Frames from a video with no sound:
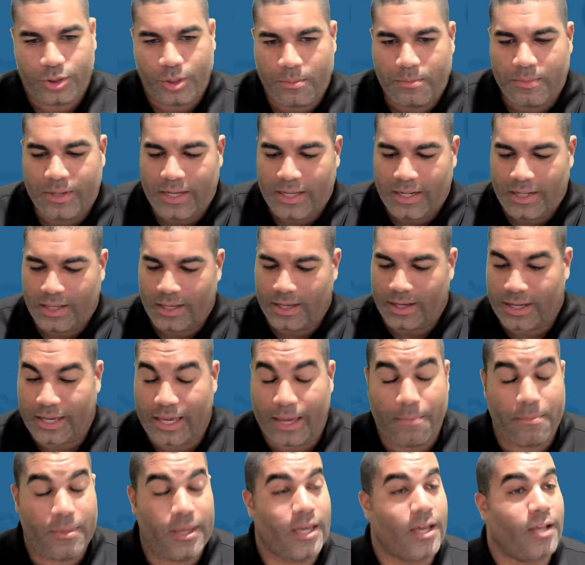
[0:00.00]
Media
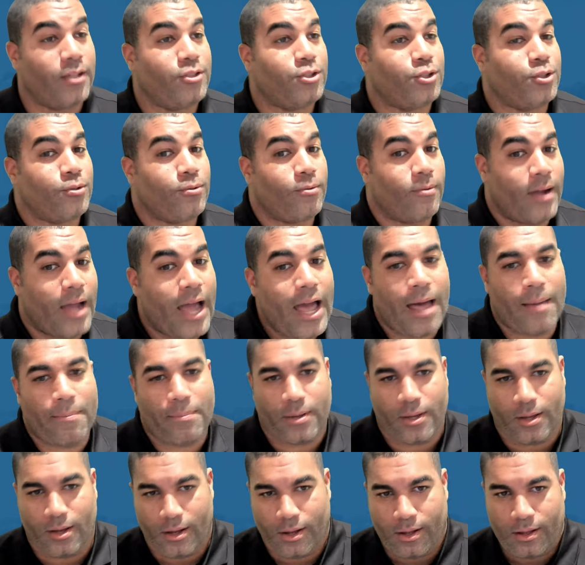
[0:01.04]
can be a trap,
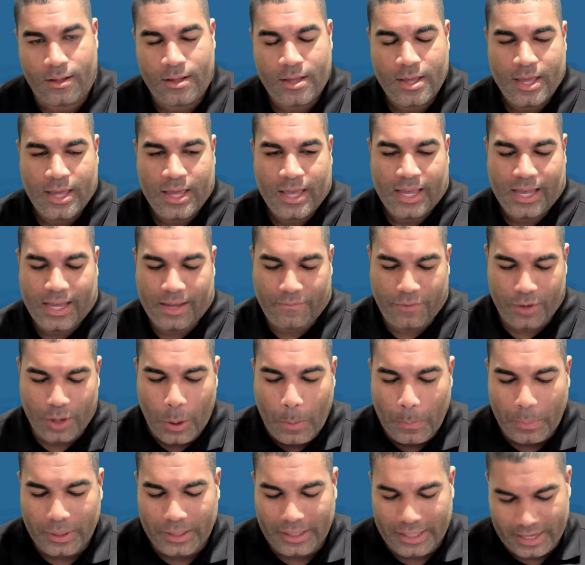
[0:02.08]
y'all. If you don't
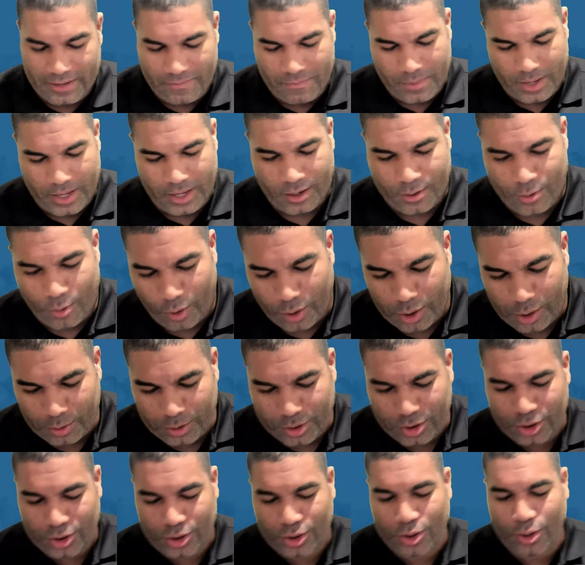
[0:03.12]
believe me, according to a
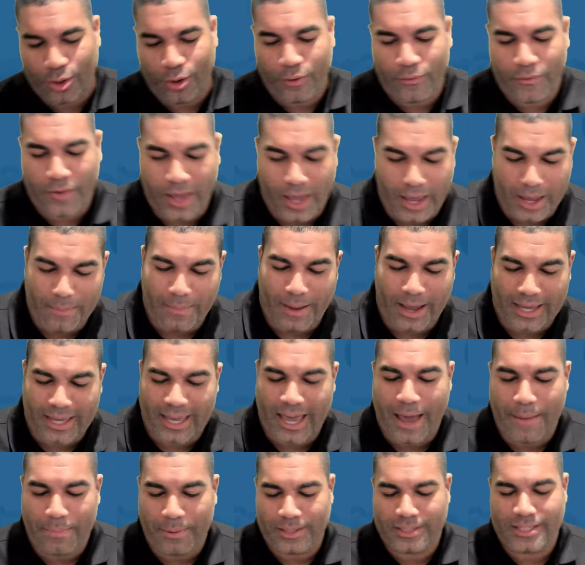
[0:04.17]
survey by
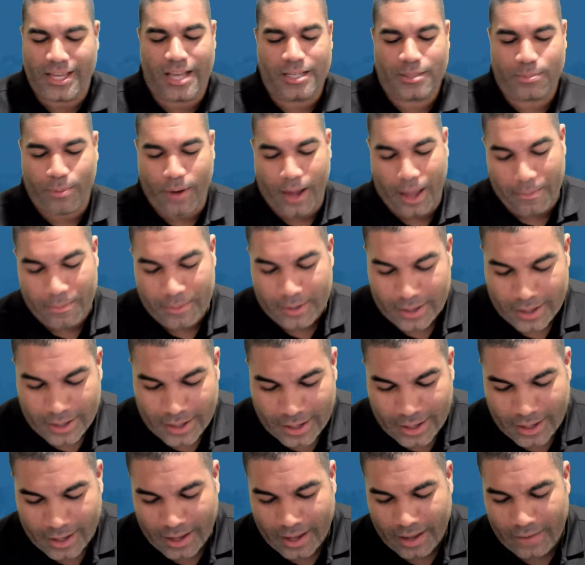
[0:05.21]
Kaplan Test Prep,
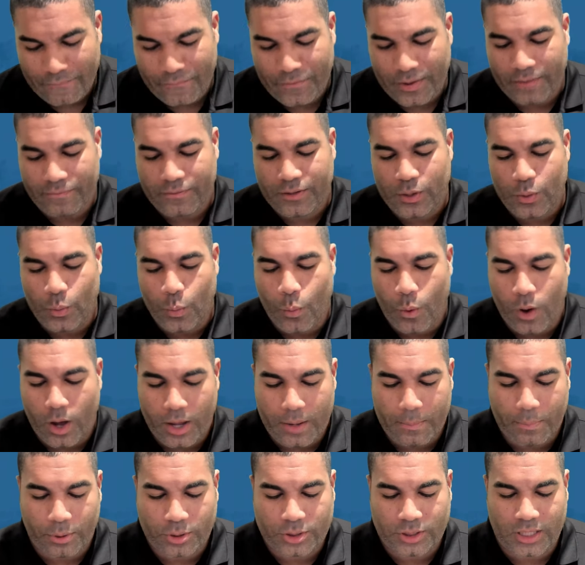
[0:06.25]

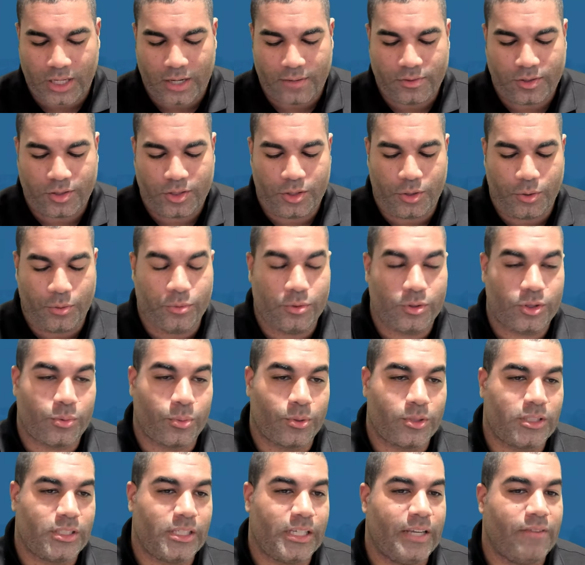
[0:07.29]
51% of students
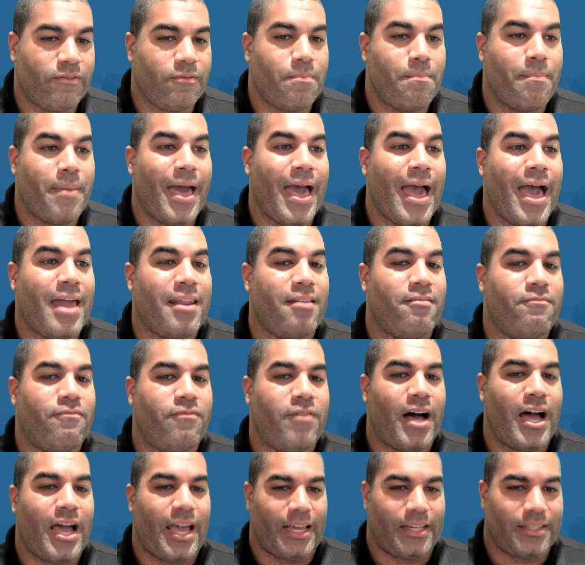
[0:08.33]
received bad
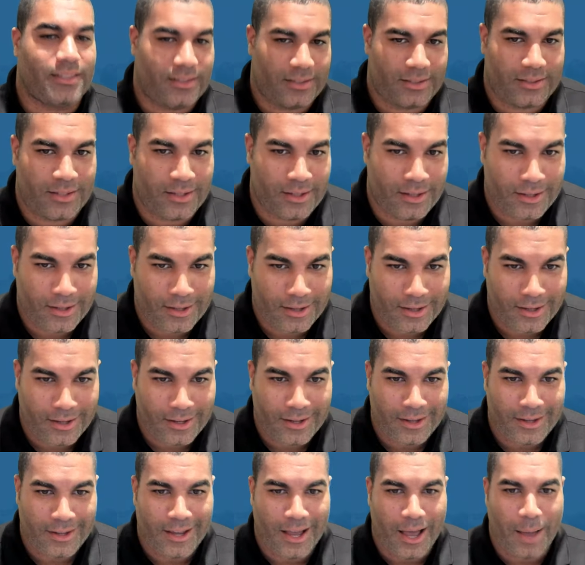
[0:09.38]
advice
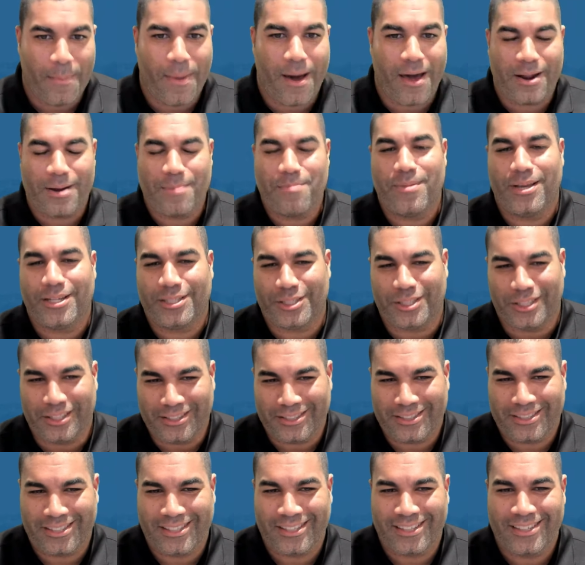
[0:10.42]
about
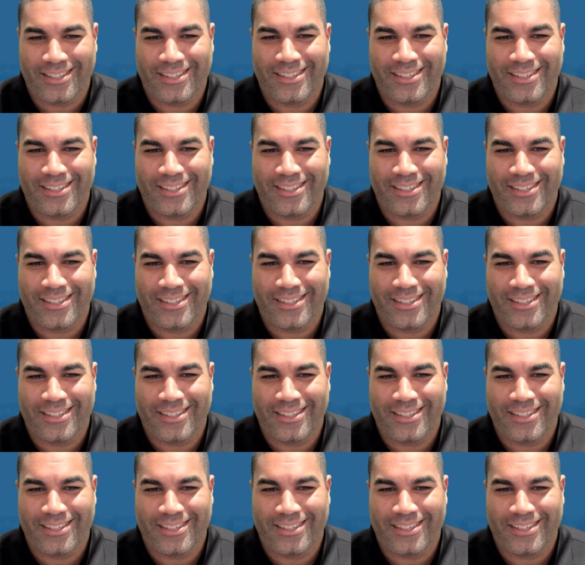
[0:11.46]
admissions